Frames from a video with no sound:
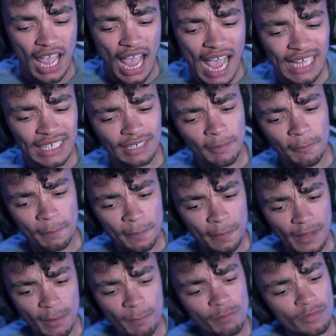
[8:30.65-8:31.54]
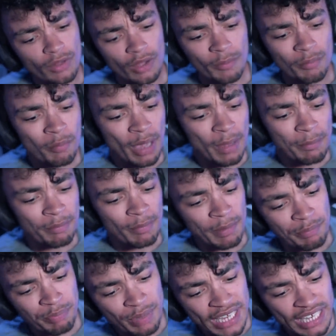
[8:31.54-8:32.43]
And my
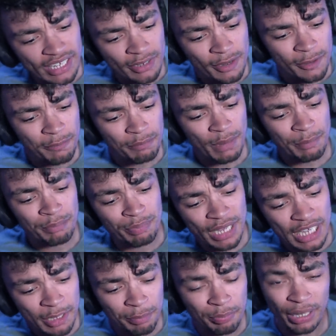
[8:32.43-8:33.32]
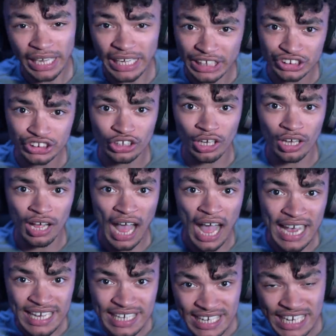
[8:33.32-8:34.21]
my big my big picture
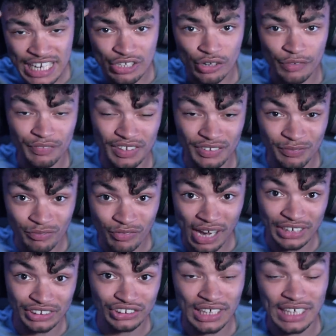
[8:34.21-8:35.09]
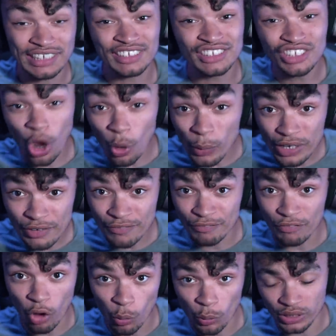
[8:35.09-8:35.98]
idea of the franchise going
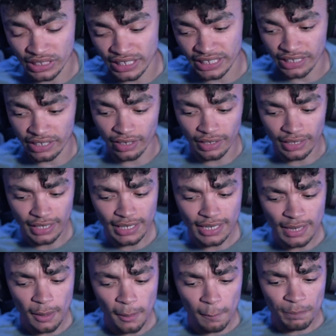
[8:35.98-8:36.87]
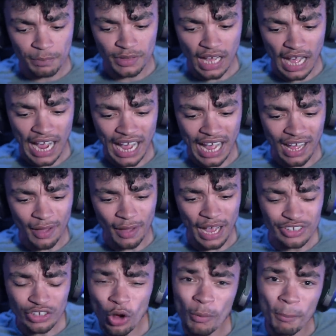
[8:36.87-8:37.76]
forward here,
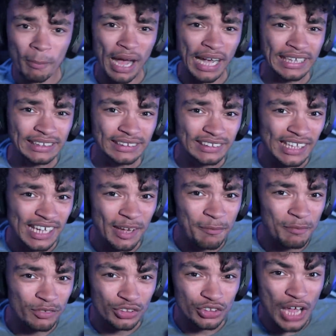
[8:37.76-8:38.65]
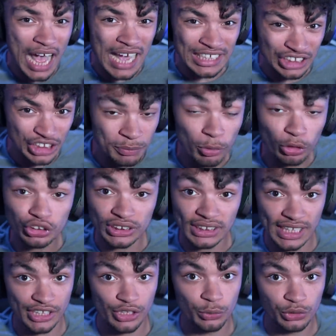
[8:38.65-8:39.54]
I don't mind it as much
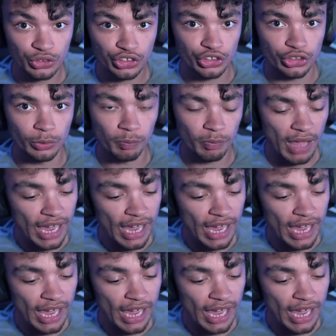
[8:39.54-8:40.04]
as I used to.